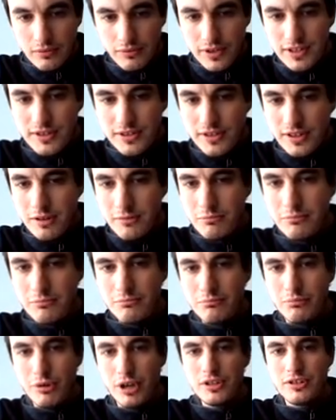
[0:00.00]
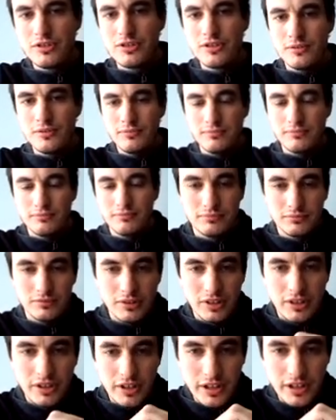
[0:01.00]
this sum, but
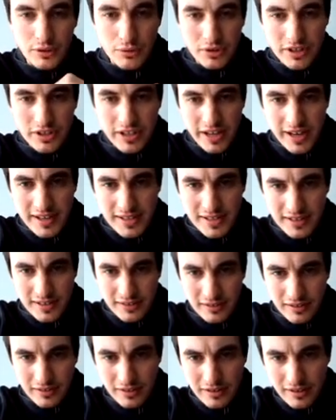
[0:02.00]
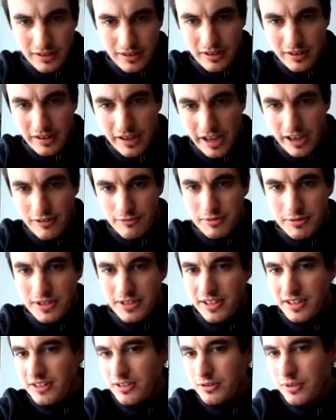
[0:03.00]
in our case, f
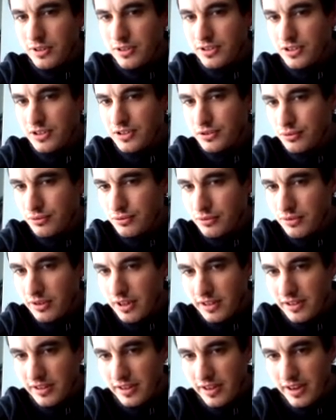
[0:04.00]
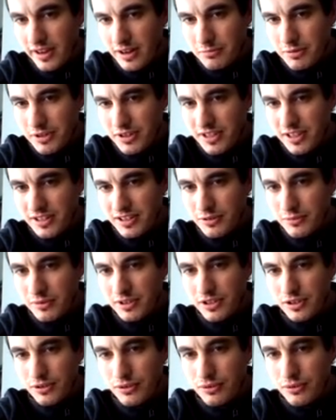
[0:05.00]
beta d1 d2 and r beta
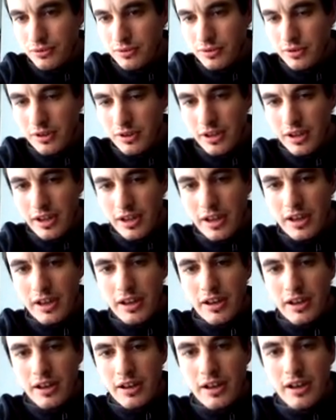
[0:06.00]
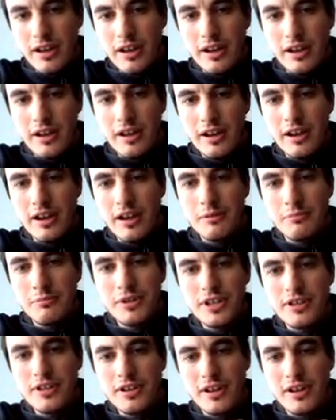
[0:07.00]
d1 d2 are